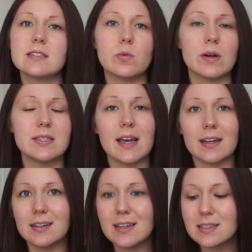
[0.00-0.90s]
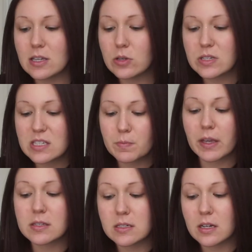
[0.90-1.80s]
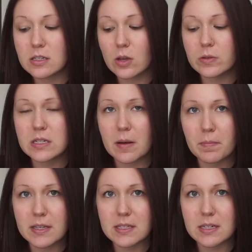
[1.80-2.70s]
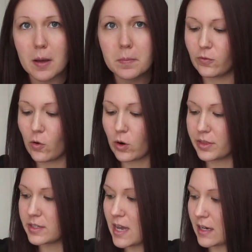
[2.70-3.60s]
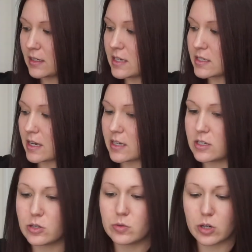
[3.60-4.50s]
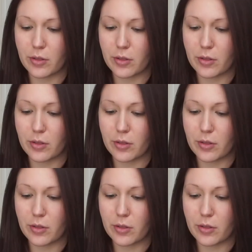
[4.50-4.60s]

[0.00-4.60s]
see what techniques he uses because he does go step by step for the techniques that he's used